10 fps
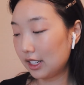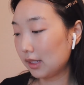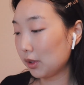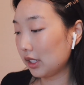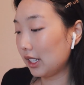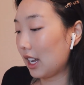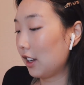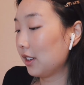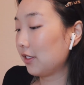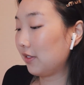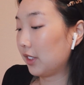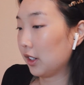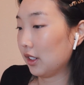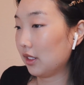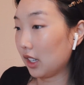I just mostly get it
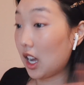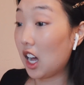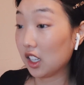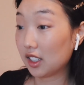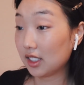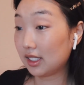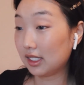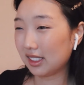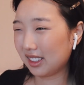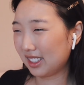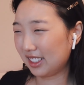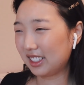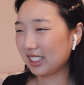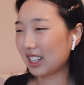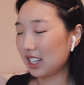for the colors, because
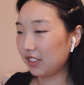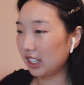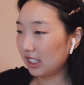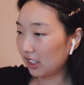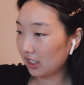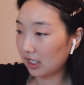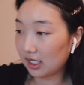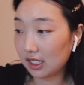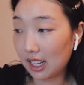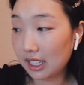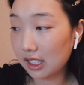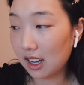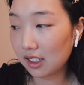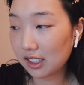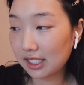it's just kind of easier to select
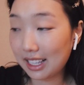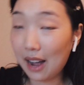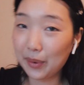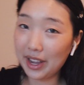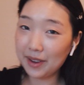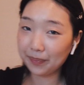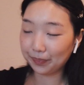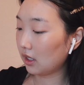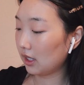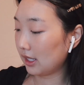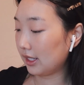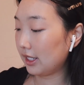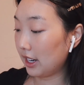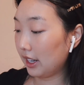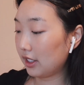colors that way, because it's
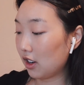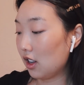like they're